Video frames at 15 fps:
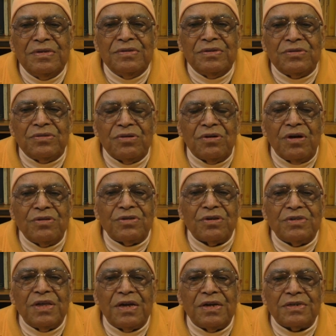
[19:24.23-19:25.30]
So also
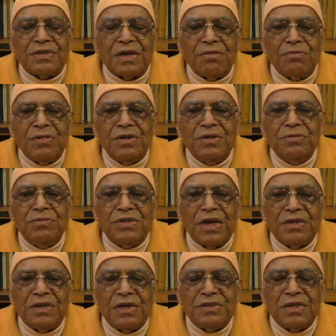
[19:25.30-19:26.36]
there are some dream
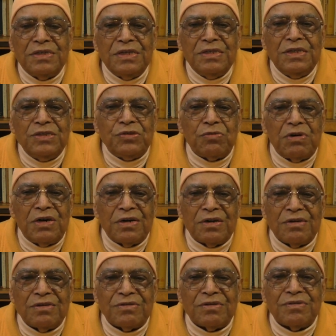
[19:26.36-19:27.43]
tigers in this world
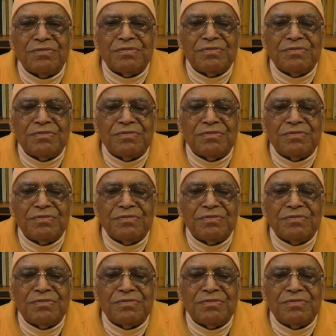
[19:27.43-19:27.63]
also.